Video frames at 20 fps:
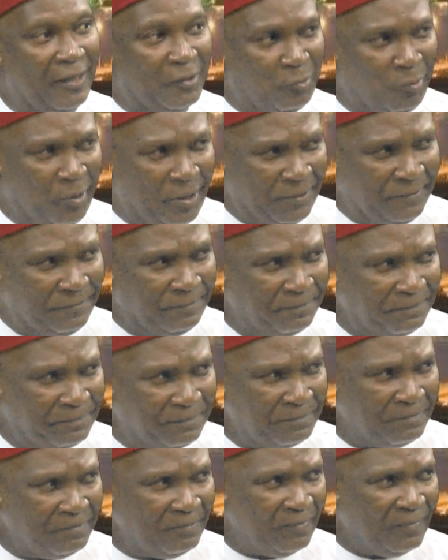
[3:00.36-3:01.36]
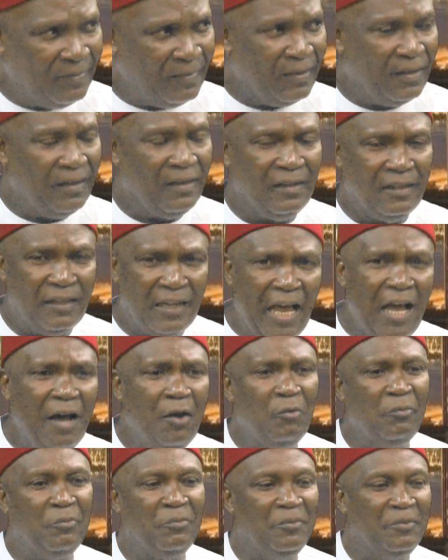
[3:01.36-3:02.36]
as well.
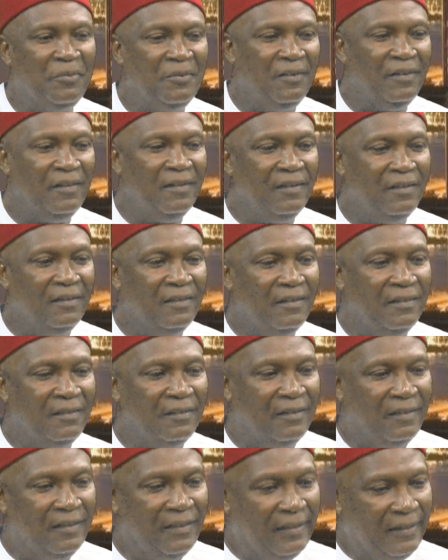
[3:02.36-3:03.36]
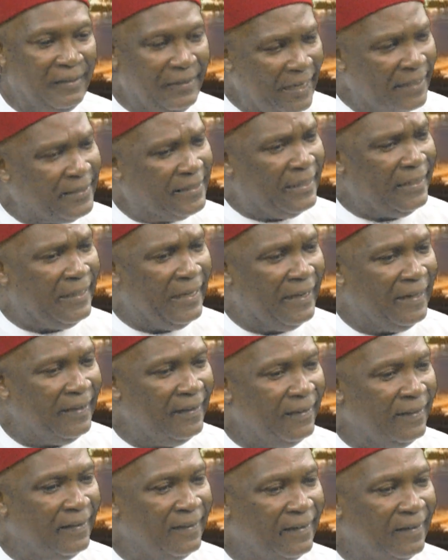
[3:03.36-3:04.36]
Now, yesterday
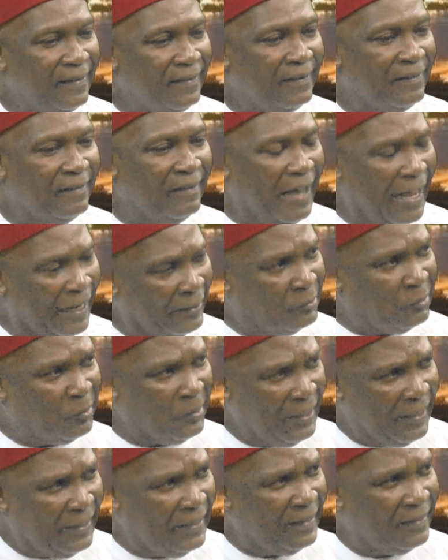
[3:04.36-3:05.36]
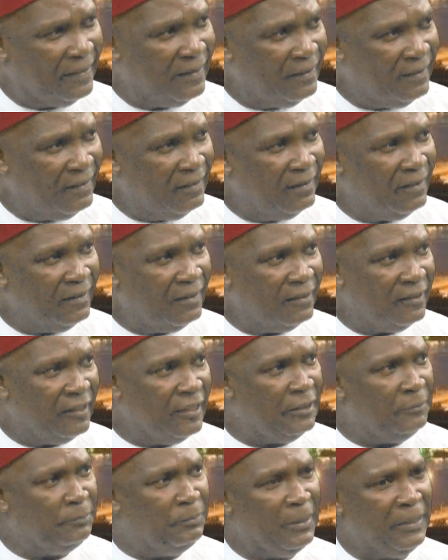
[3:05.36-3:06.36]
and today,
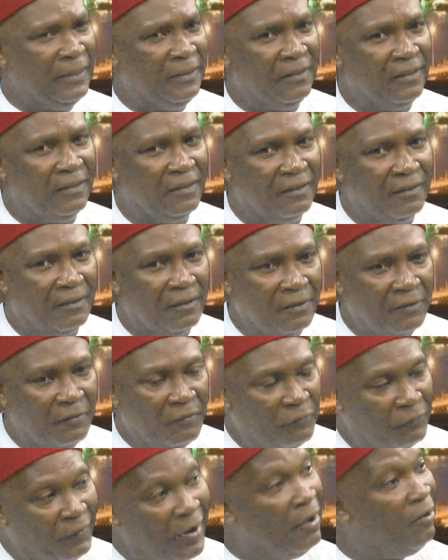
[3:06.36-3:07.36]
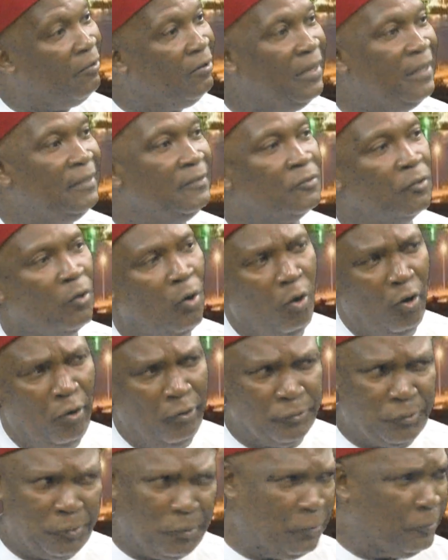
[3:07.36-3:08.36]
it's been violence
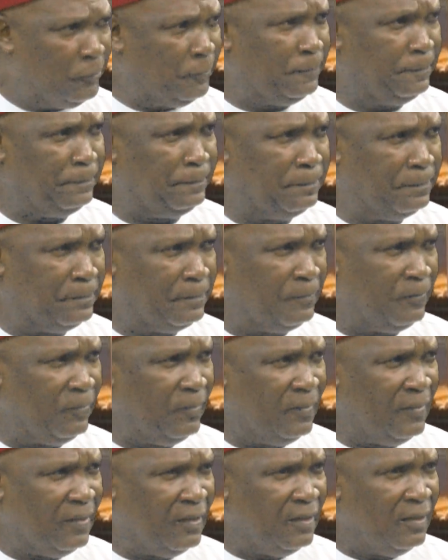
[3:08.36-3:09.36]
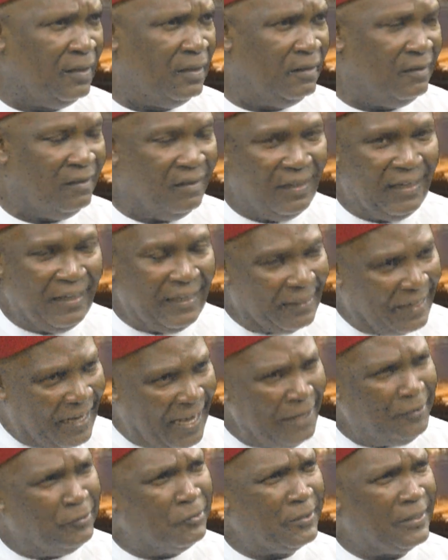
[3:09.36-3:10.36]
all through. In
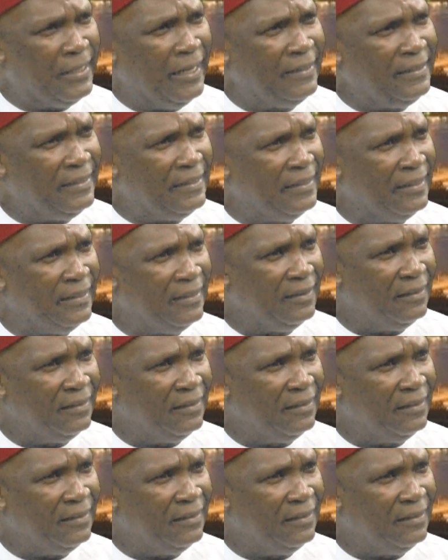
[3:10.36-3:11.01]
Kano State,